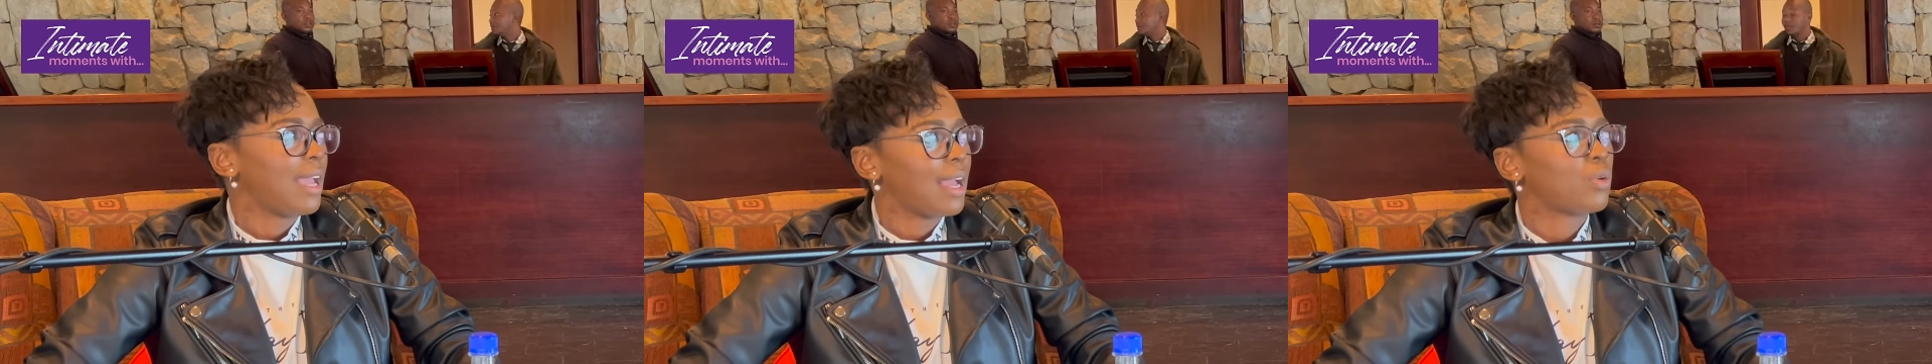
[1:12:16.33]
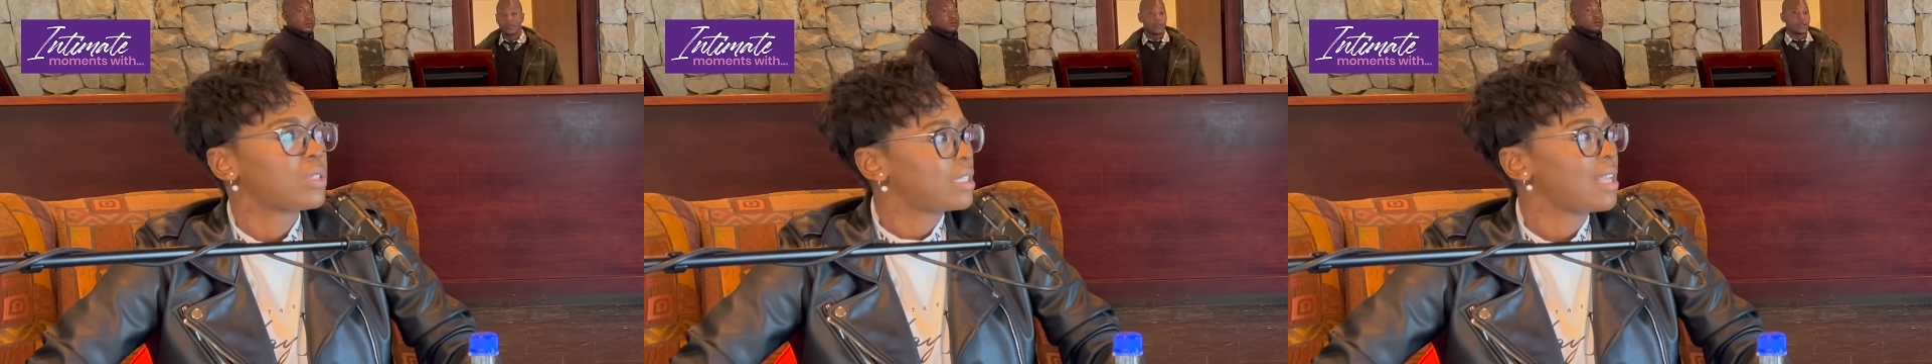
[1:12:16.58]

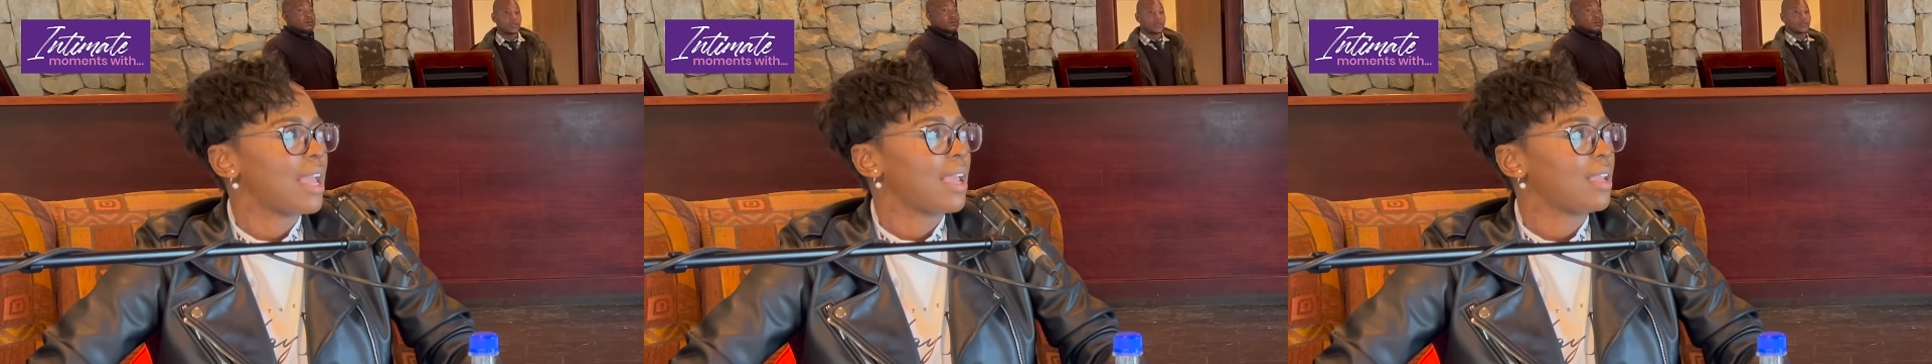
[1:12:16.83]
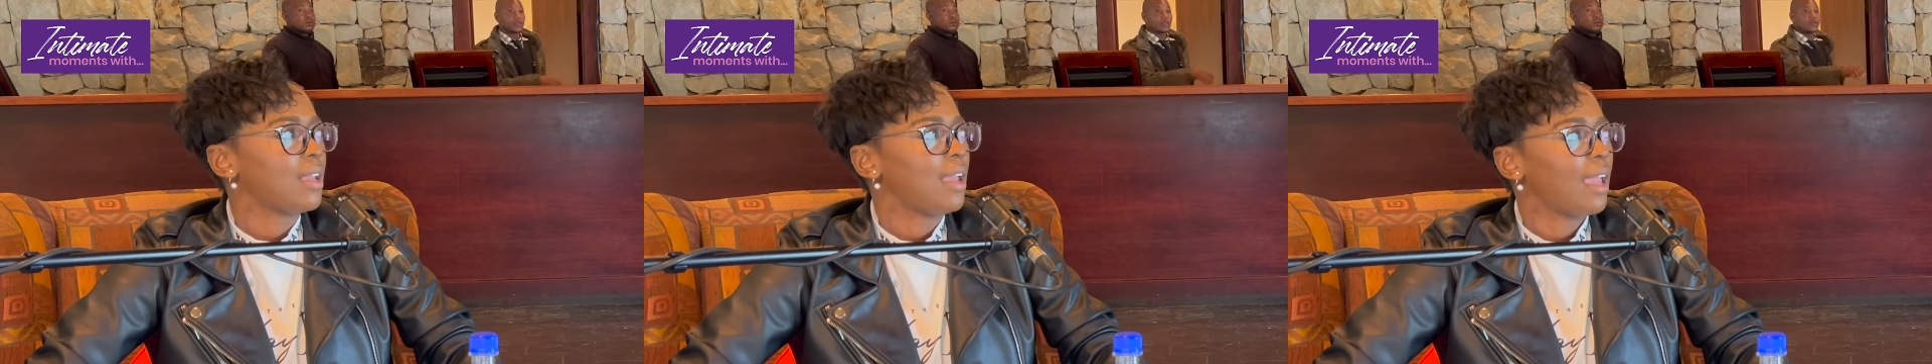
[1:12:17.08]
I'll
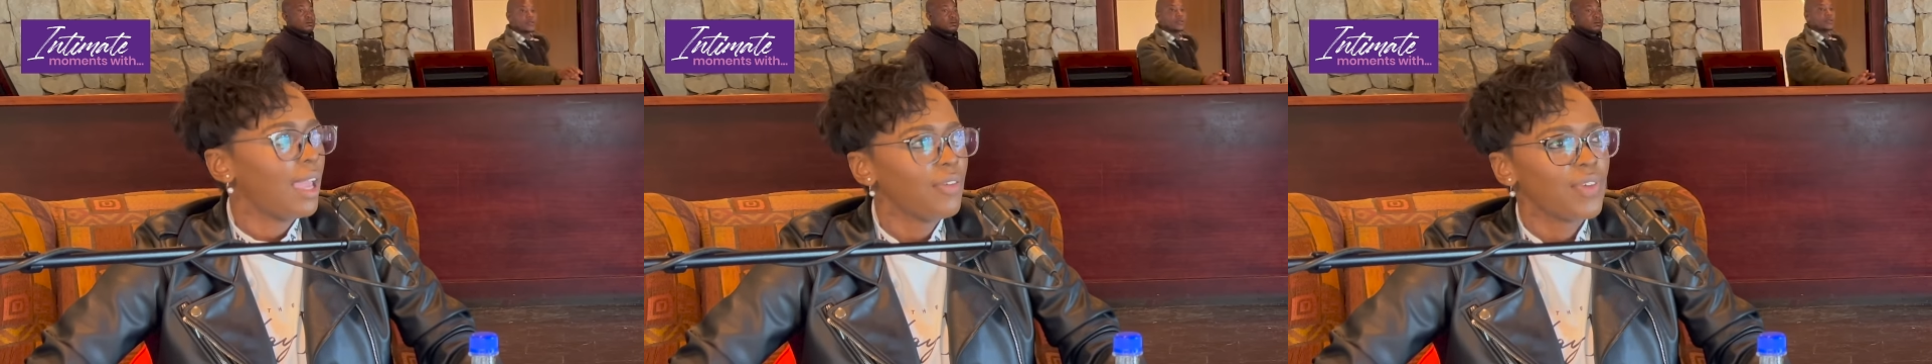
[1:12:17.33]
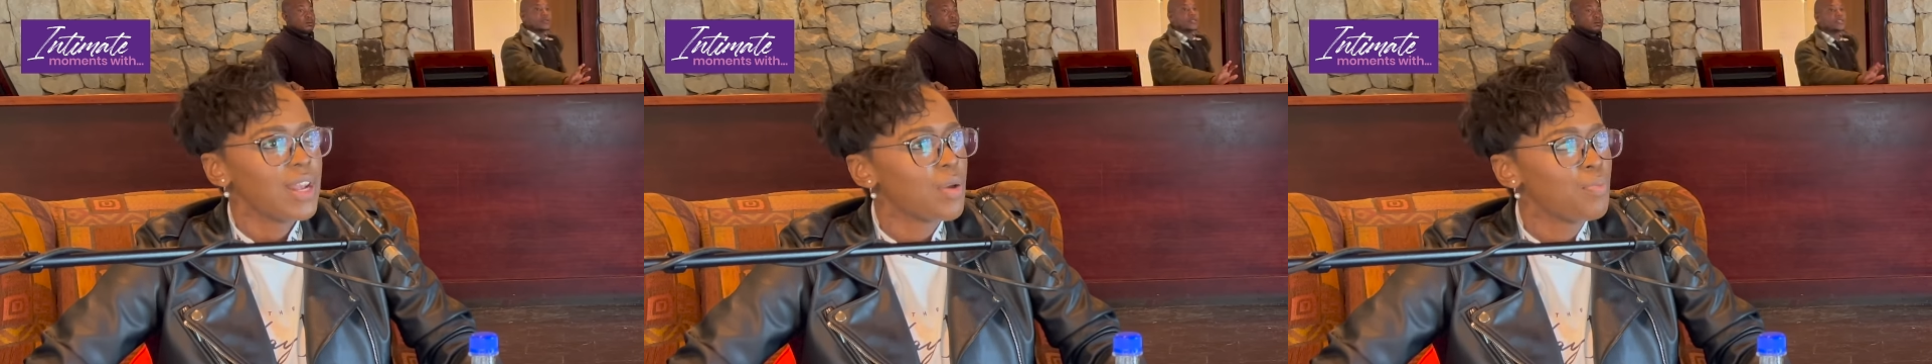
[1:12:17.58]
say
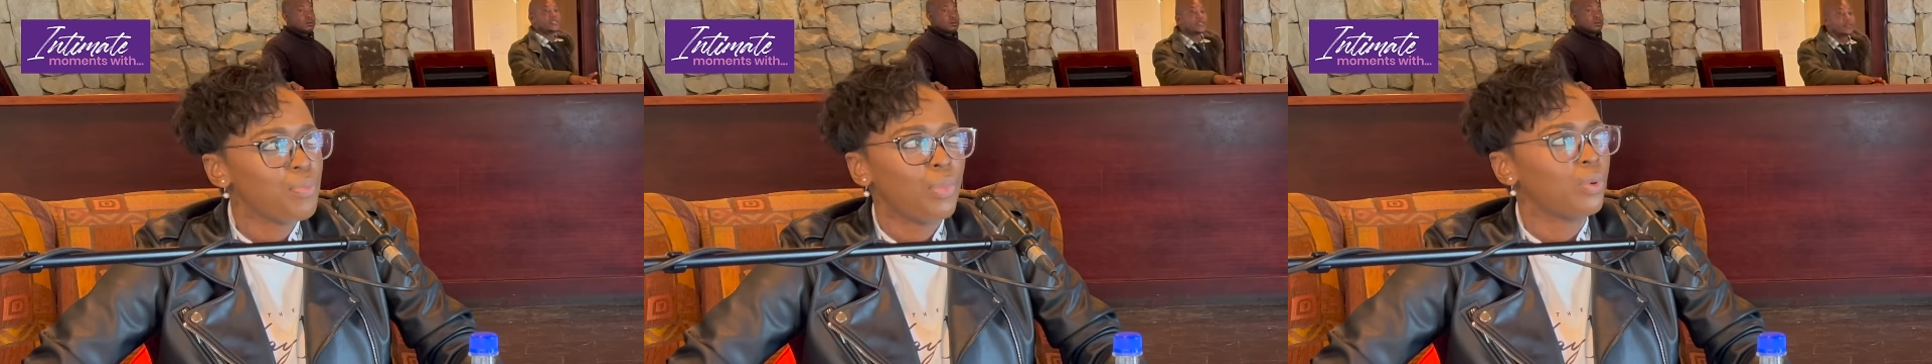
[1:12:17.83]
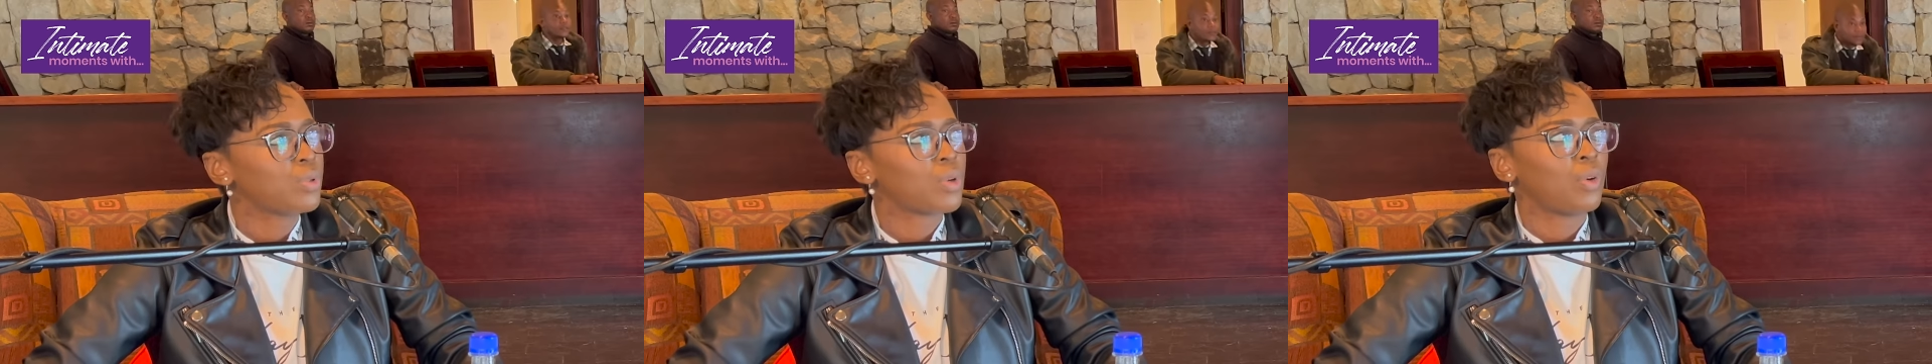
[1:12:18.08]
if
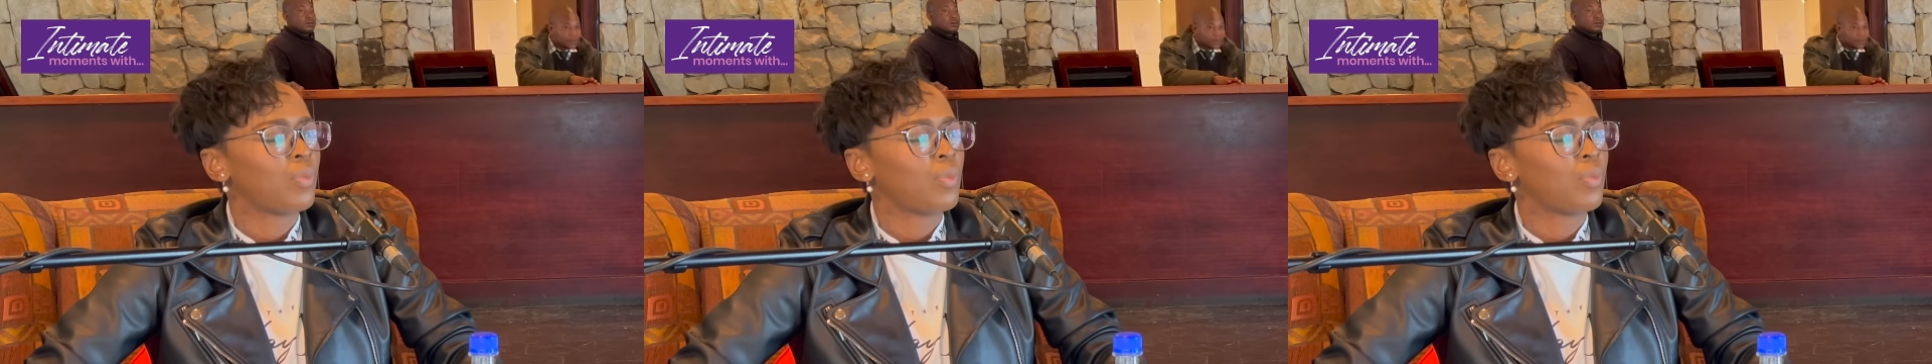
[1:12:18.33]
enembuzo